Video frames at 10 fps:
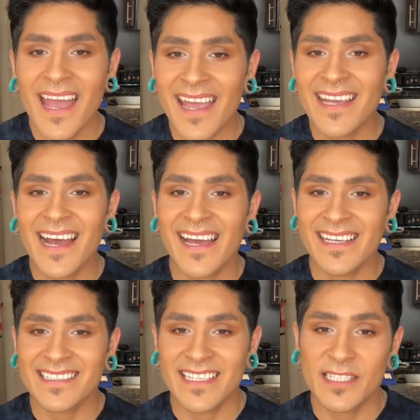Hey
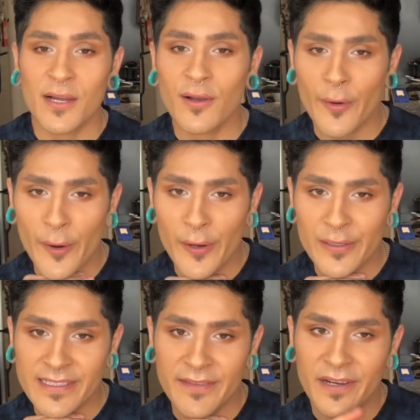guys, it's your
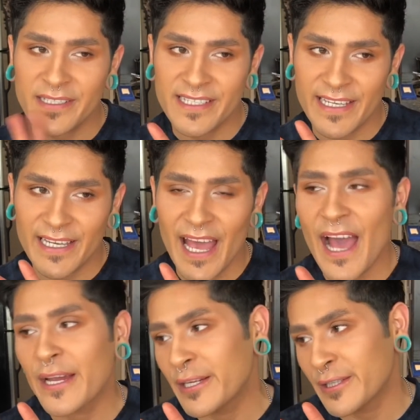girl, Steve Garcia.
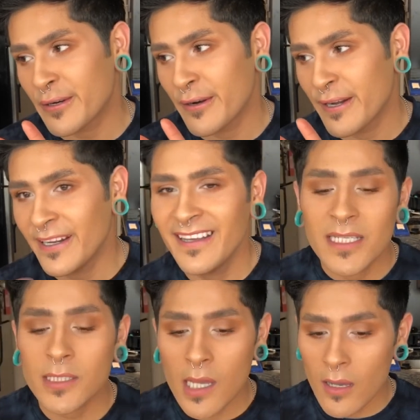How you doing?
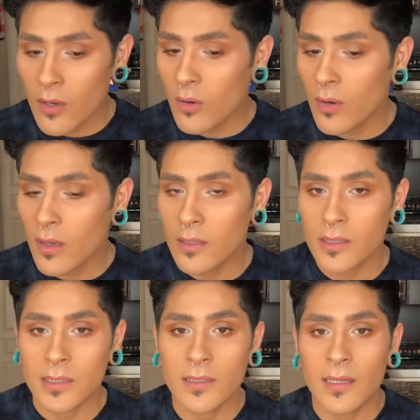
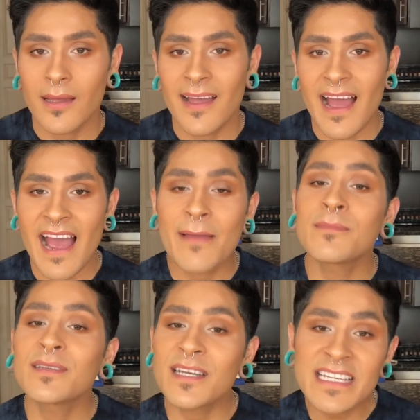So,
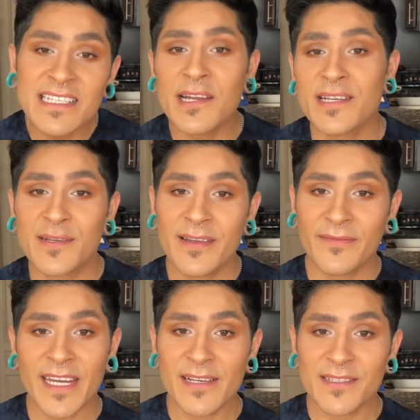I'm gonna start
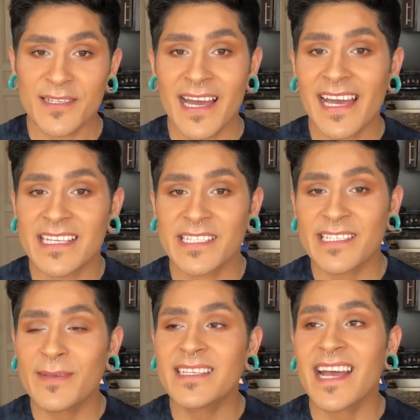doing videos, you guys,
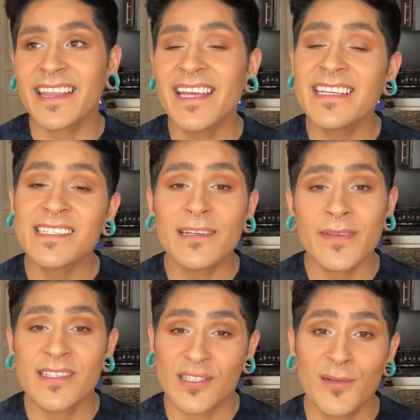just because I think it's gonna
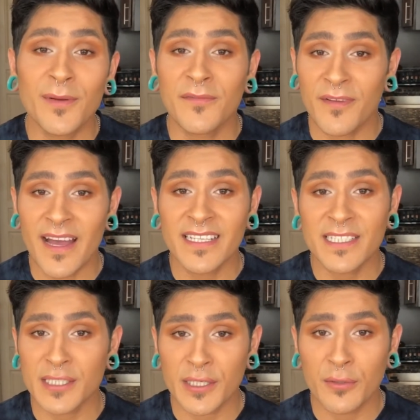be super fun
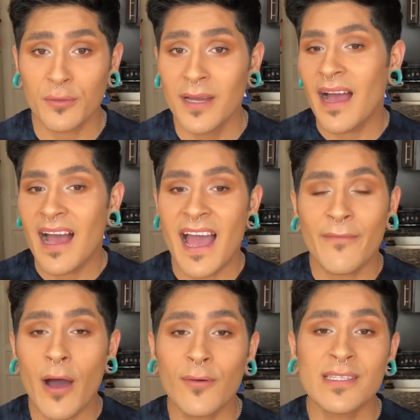to do. I've
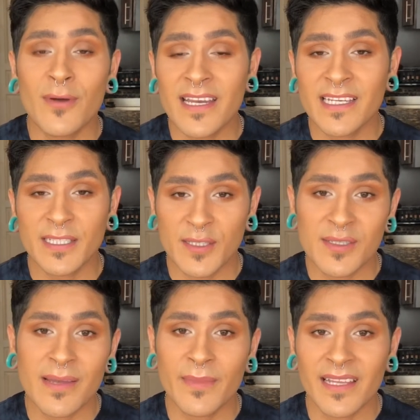always wanted to do
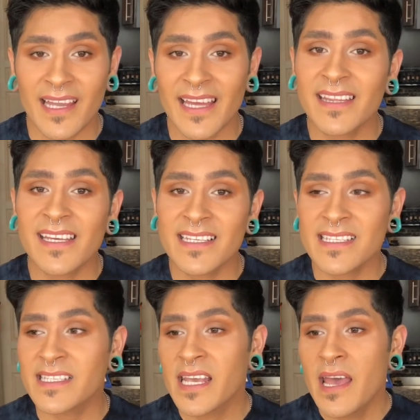something like
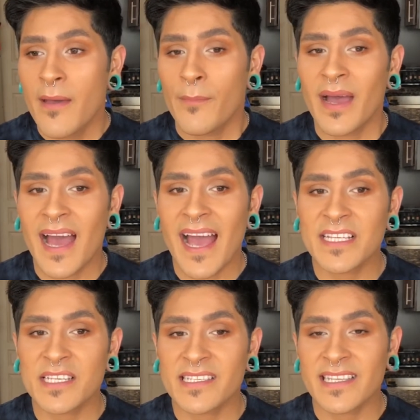this, but I
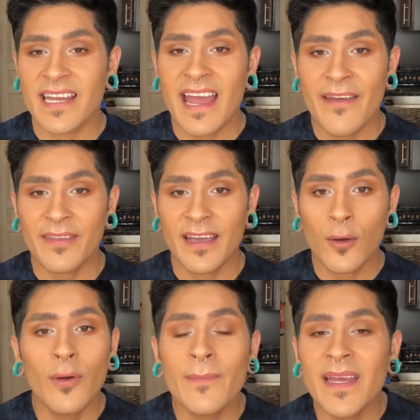just didn't have the
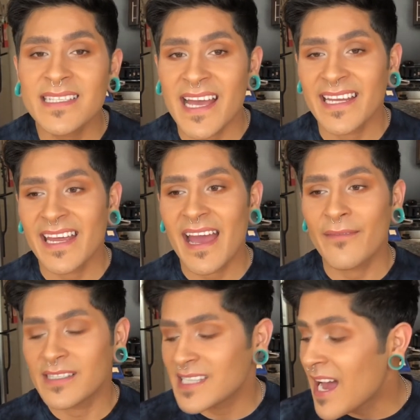equipment, I didn't have
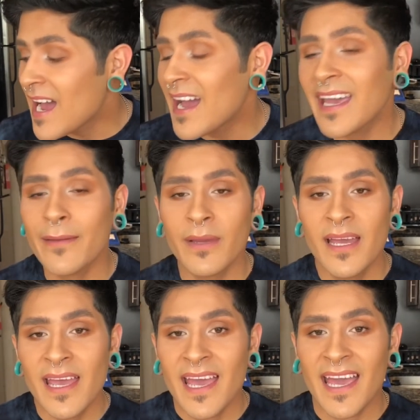the time,
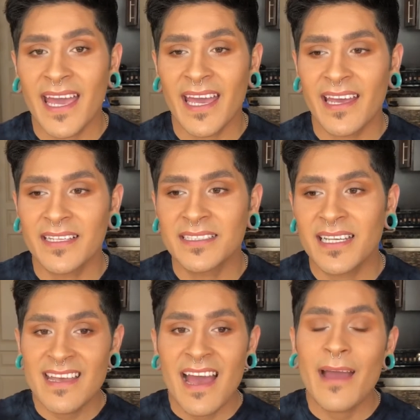and
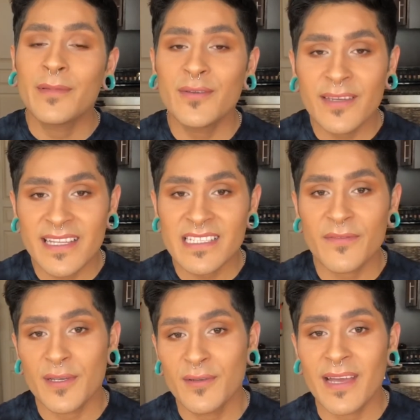I'm doing this
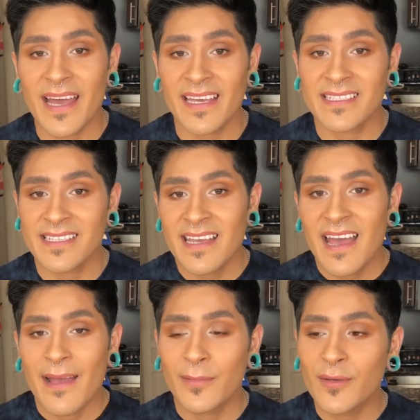for you guys.
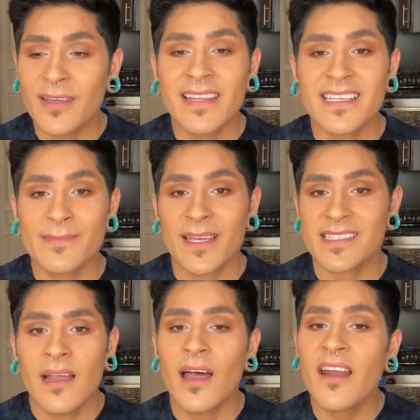I'm doing this
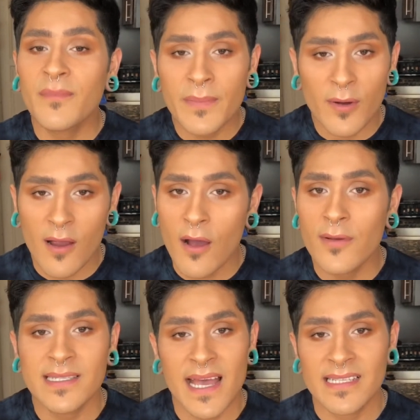because a lot of people are
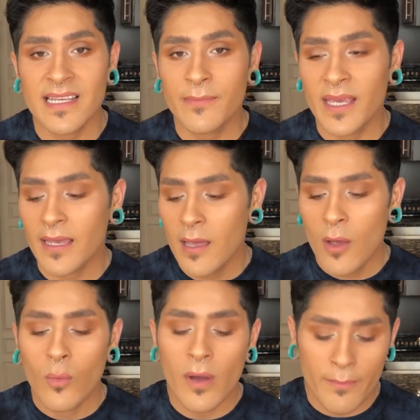always asking me,
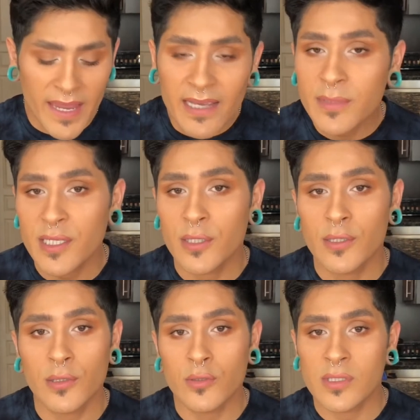what makeup do you
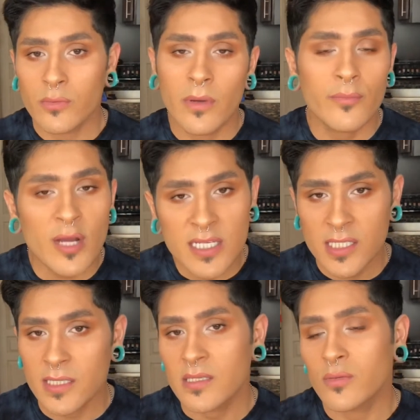use? What
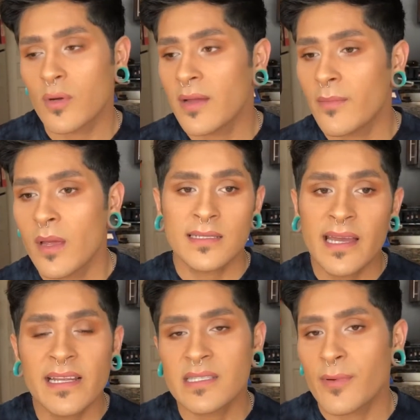brushes? What
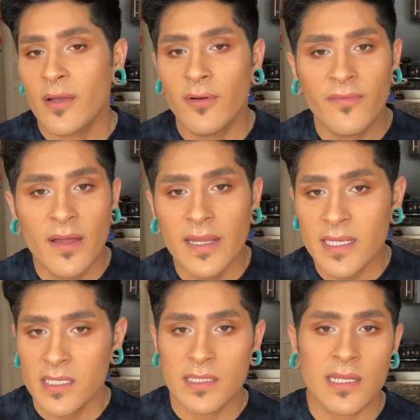setting spray? What
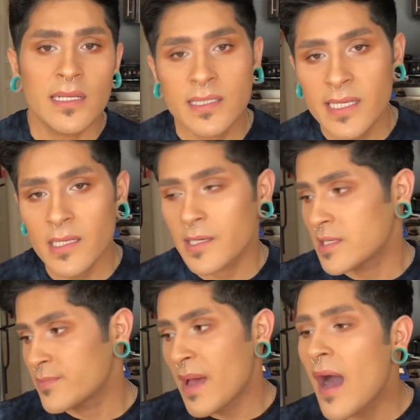foundations?
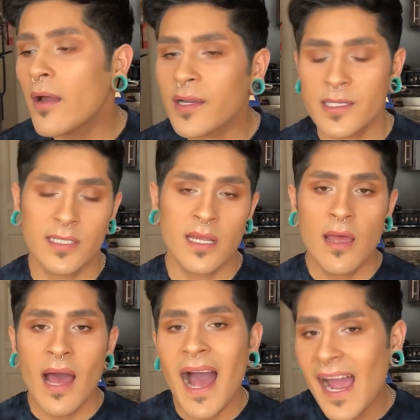Concealers? Powders?
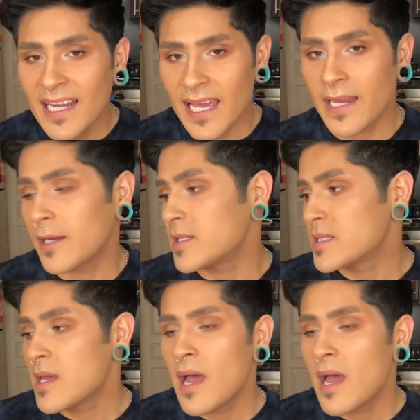Highlighters?